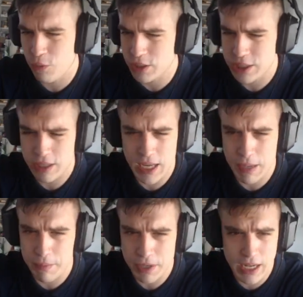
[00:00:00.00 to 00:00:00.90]
wars. I think
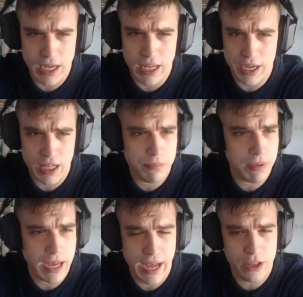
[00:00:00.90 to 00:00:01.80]
I'm really
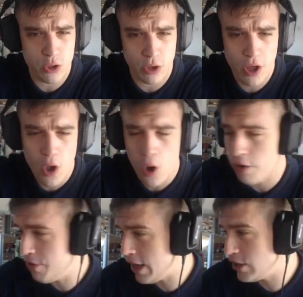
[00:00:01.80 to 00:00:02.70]
behind on
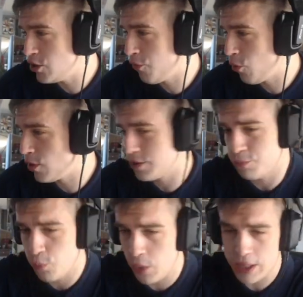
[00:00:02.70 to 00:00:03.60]
faction wars
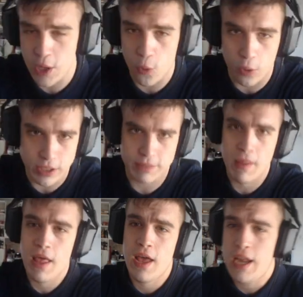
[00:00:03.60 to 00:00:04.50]
with the orcs.
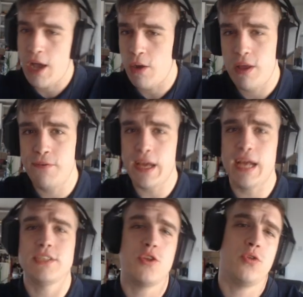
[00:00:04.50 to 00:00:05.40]
Now, if you
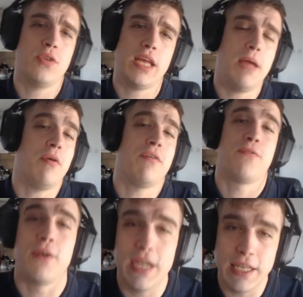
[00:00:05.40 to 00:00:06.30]
guys are new to the game or if
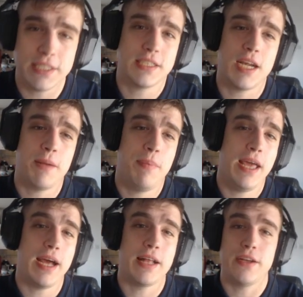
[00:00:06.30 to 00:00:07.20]
you recently started
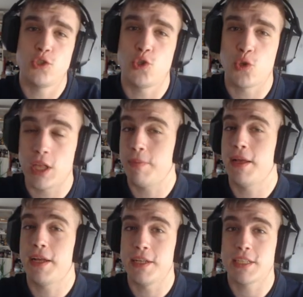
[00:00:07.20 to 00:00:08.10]
playing, I'd urge you to click my
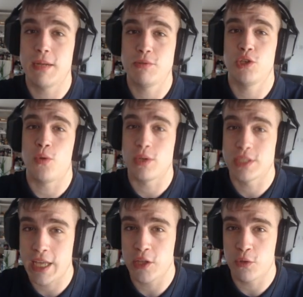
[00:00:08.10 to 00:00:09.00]
link in the description or
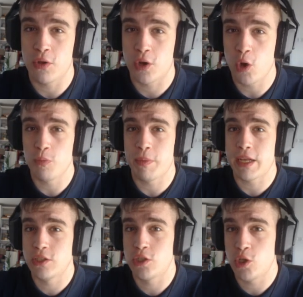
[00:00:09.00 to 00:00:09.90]
scan the QR code
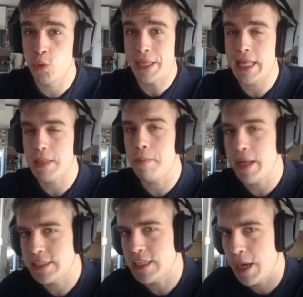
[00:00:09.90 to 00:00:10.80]
because you will get the
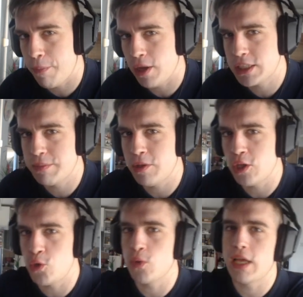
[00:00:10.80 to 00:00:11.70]
best start possible
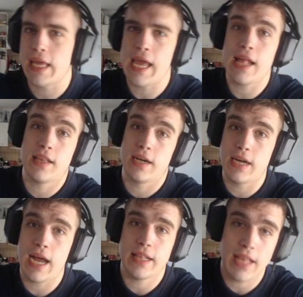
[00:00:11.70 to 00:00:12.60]
that you can get
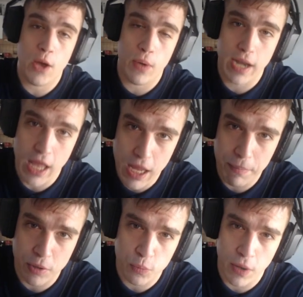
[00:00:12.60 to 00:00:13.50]
right now in
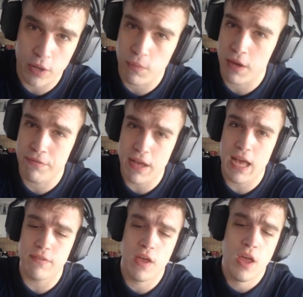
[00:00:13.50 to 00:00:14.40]
April
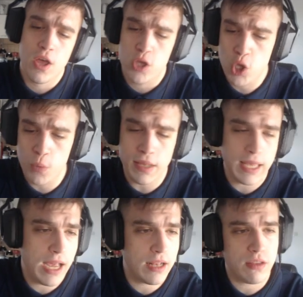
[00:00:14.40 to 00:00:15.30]
2025. You will get